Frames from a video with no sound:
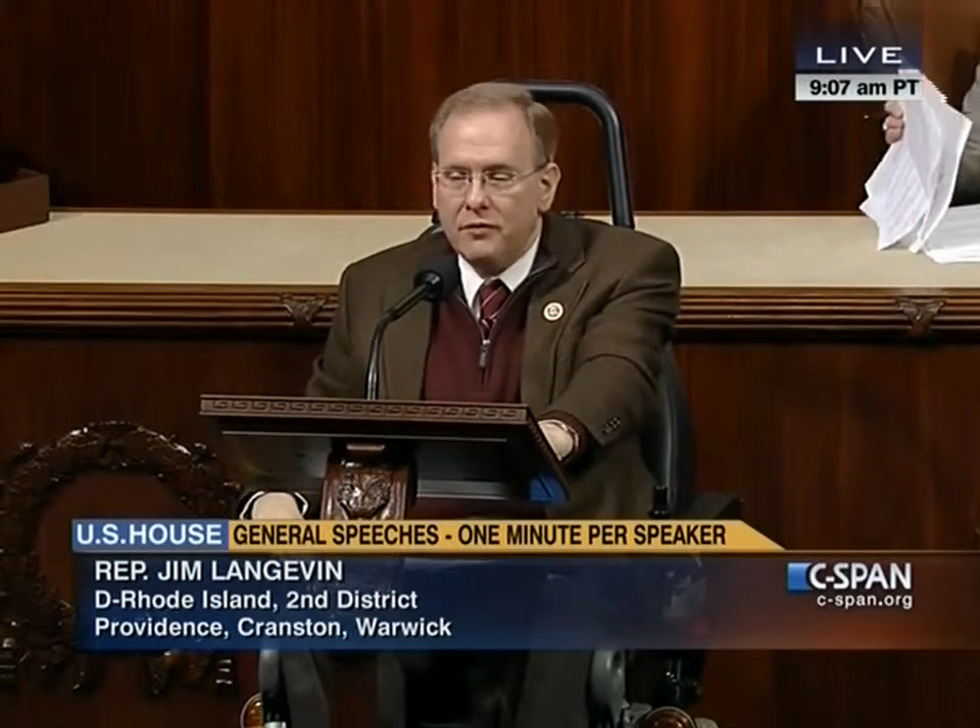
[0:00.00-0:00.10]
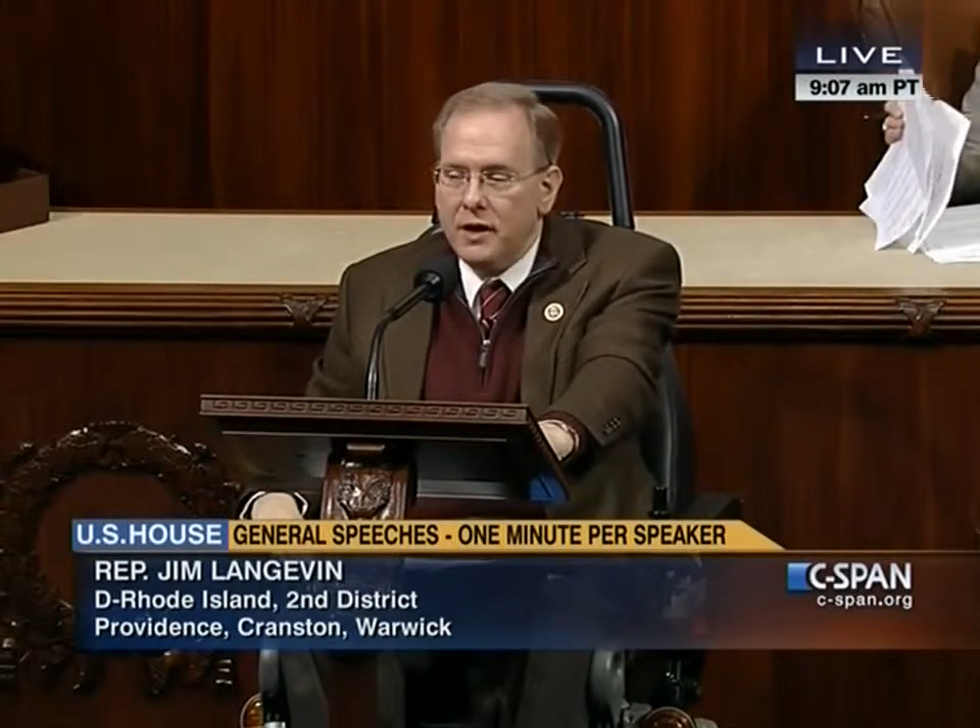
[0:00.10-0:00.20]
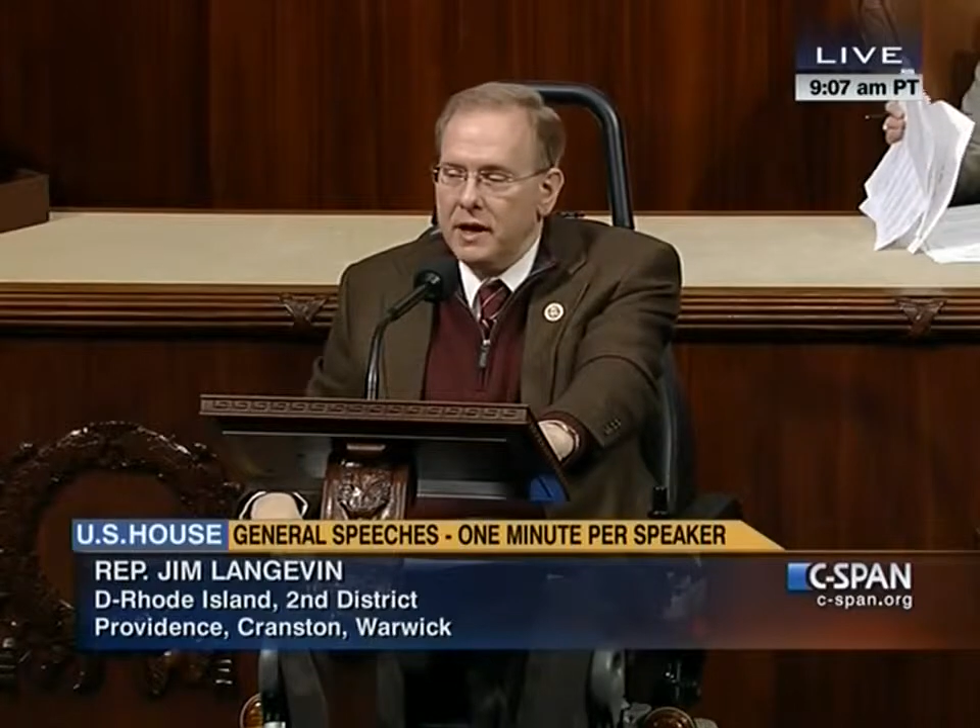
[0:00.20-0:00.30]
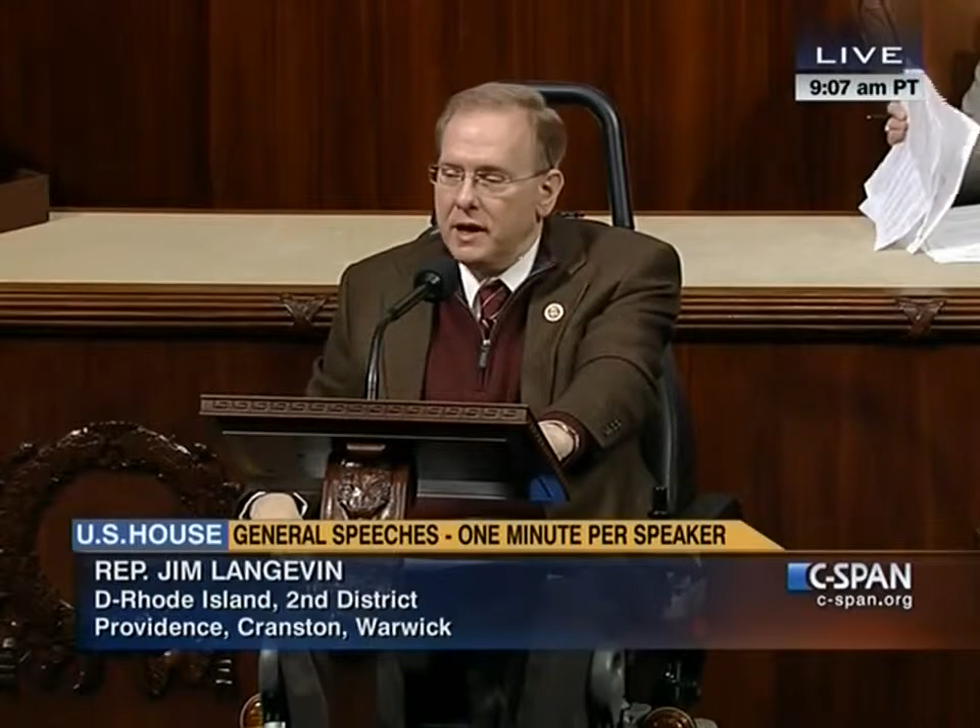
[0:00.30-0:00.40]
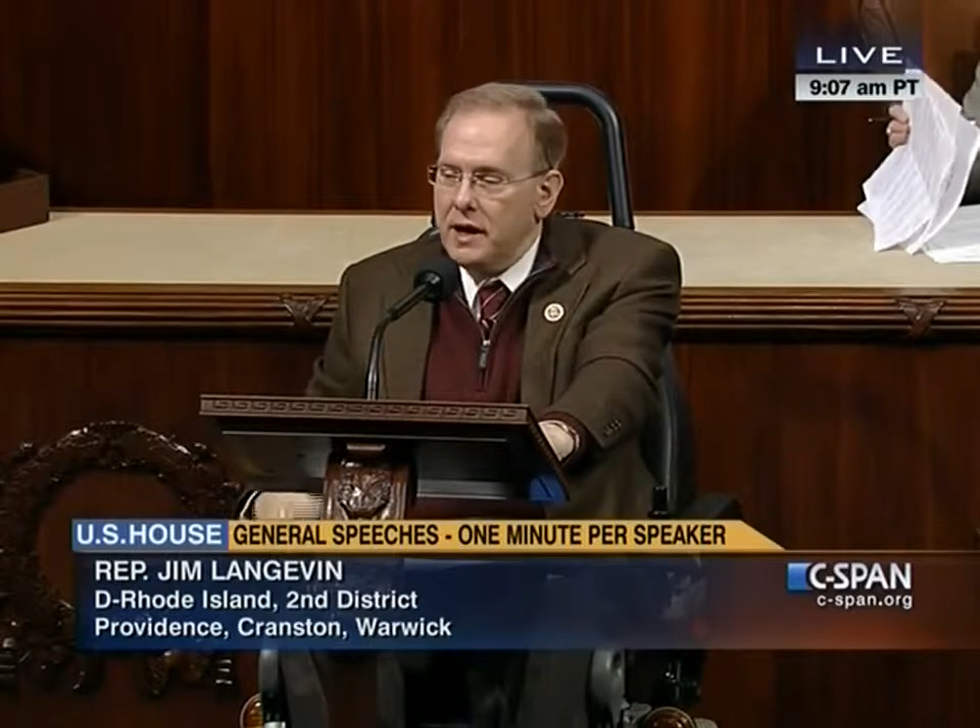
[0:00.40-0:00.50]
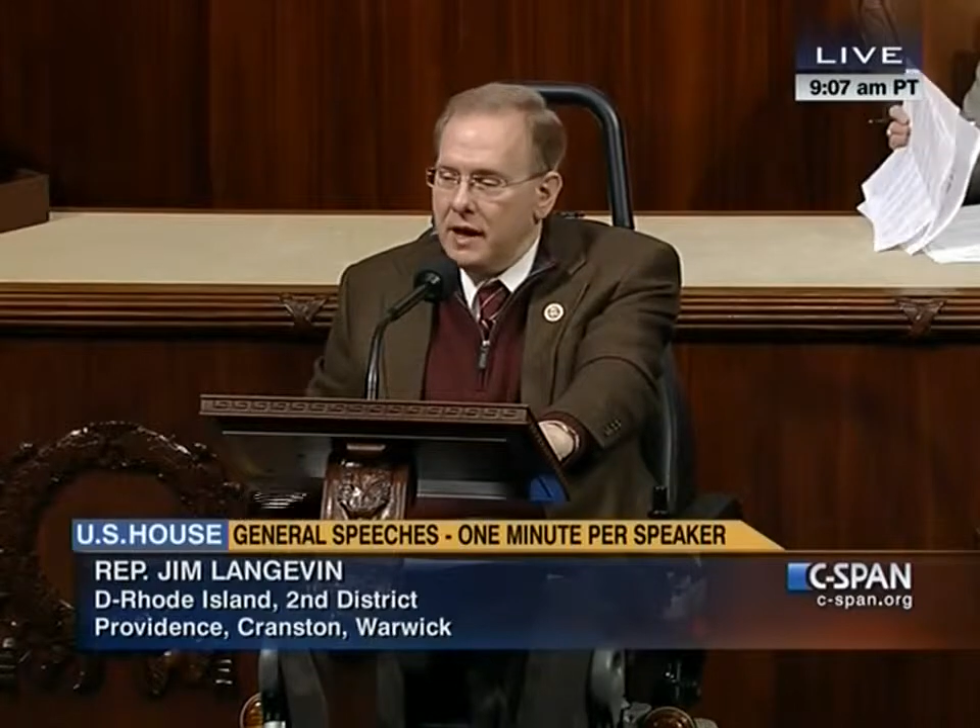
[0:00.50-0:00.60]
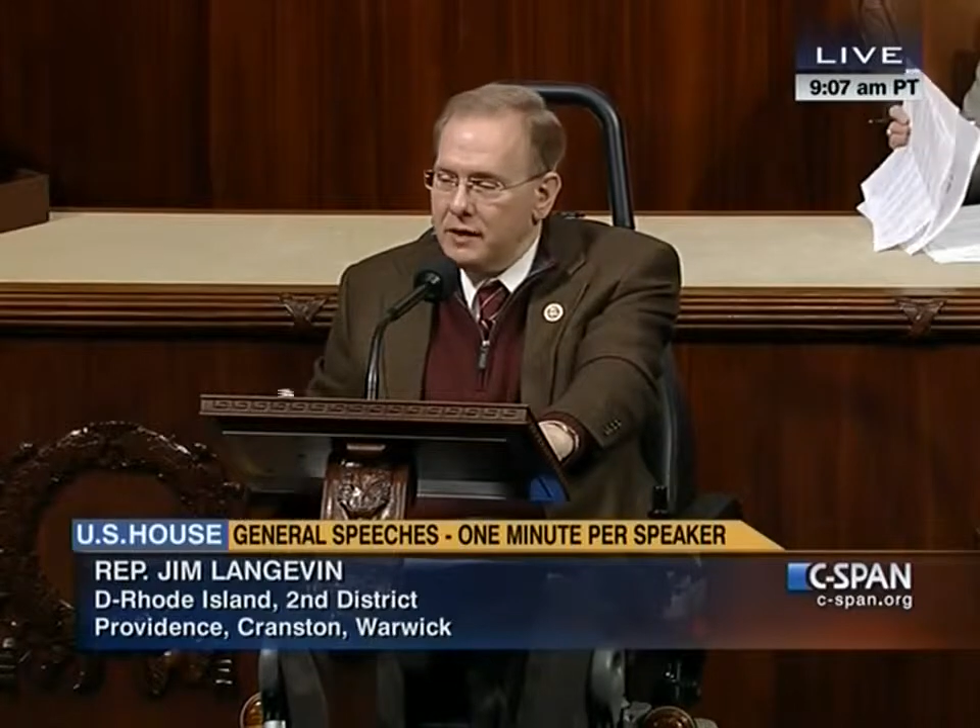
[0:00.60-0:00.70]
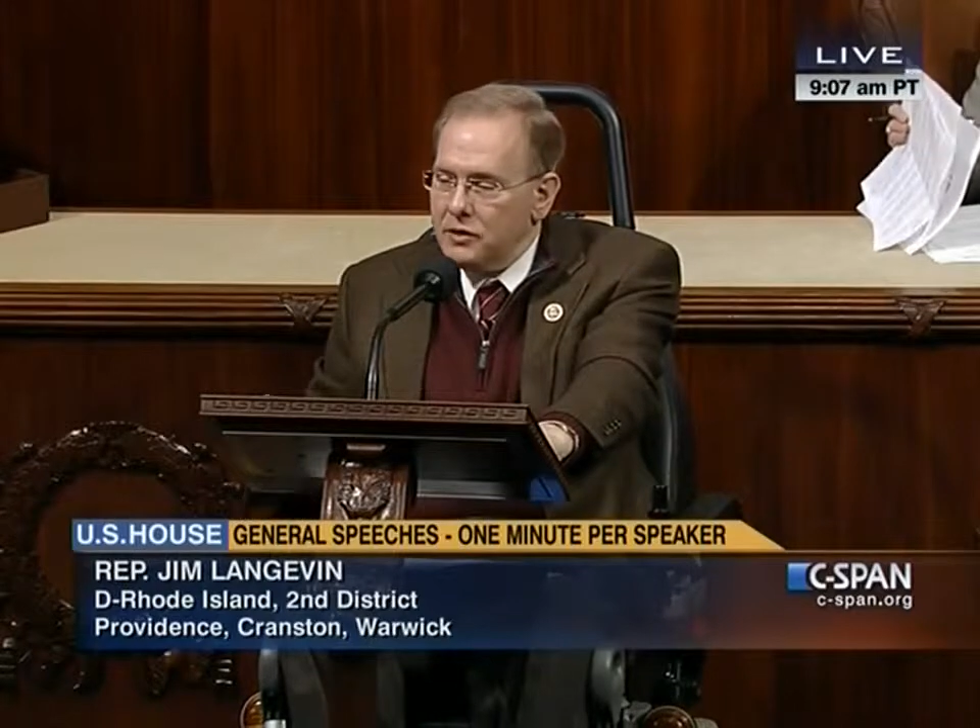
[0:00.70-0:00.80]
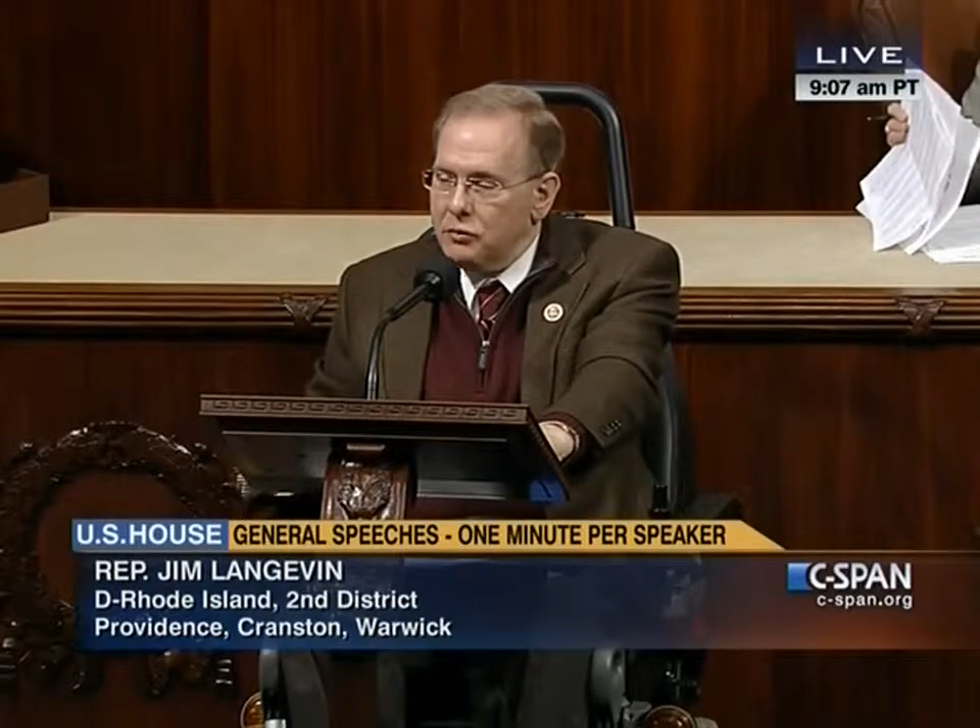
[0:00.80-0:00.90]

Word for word: funding and